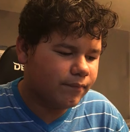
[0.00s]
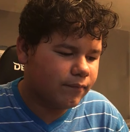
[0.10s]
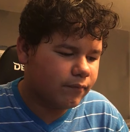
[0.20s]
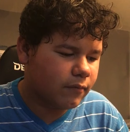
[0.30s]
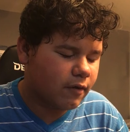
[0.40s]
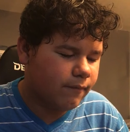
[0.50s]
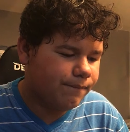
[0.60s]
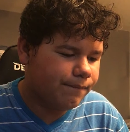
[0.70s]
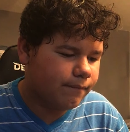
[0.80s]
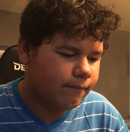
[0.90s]

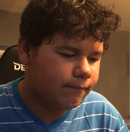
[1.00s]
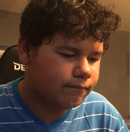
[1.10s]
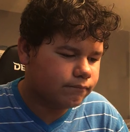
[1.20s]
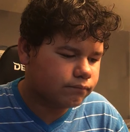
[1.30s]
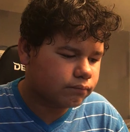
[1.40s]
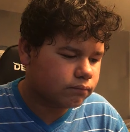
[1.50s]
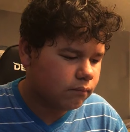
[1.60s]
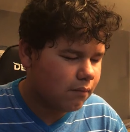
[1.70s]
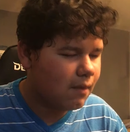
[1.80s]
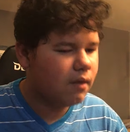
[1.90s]
Nobody speaks.